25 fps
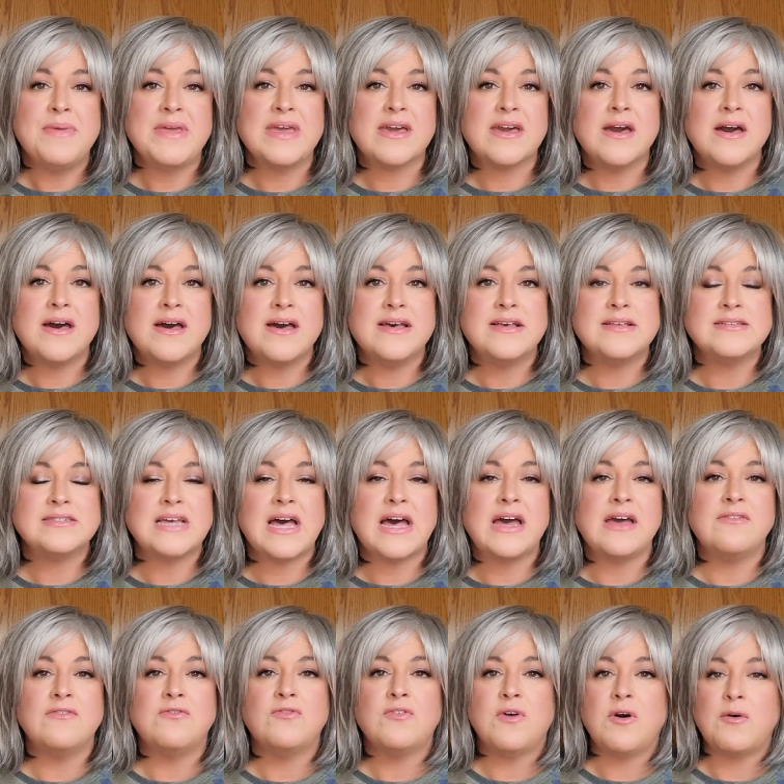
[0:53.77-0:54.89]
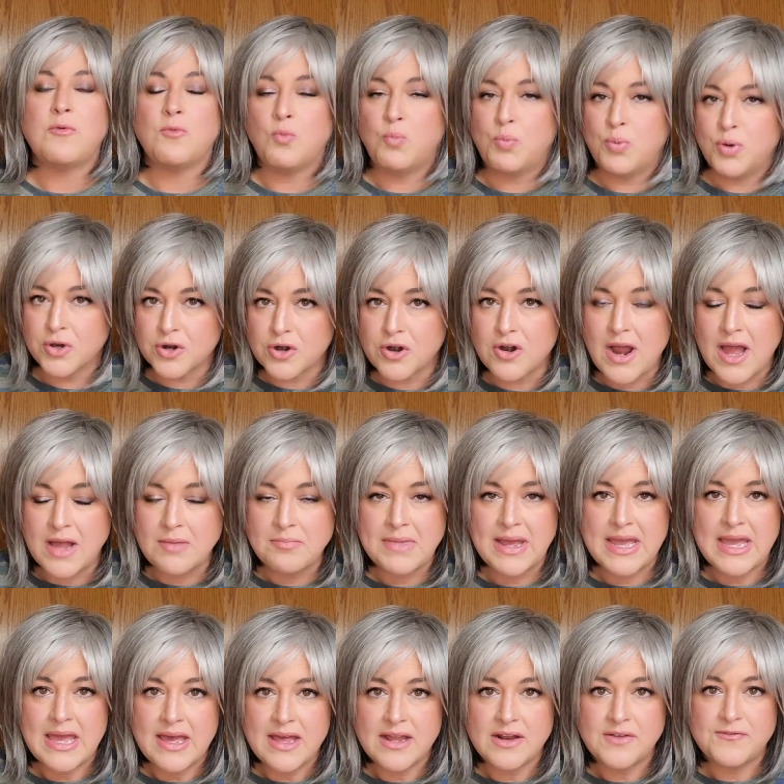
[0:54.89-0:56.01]
because I've put her on
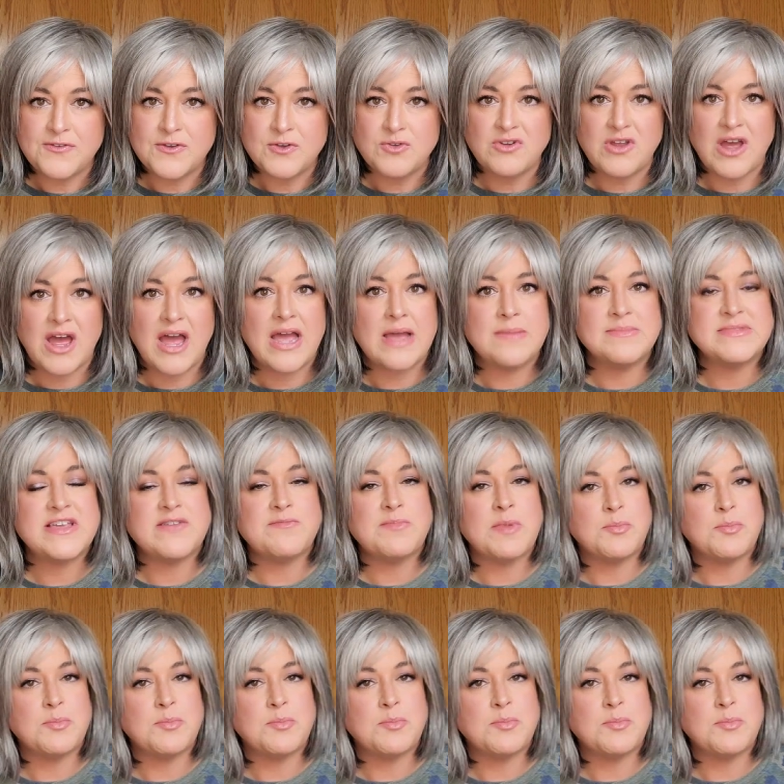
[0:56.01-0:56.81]
my head a few times.